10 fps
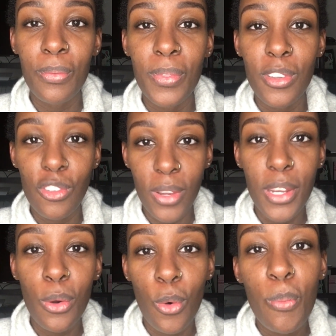the
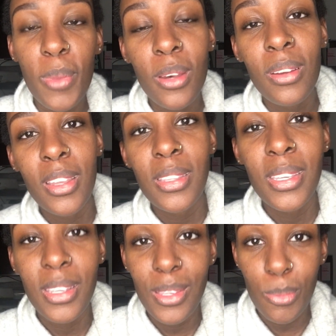strained oatmeal
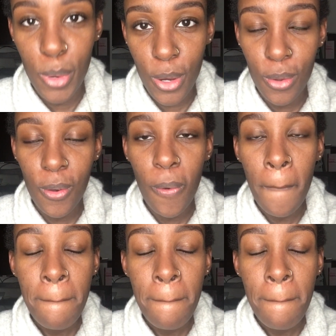into his bottle,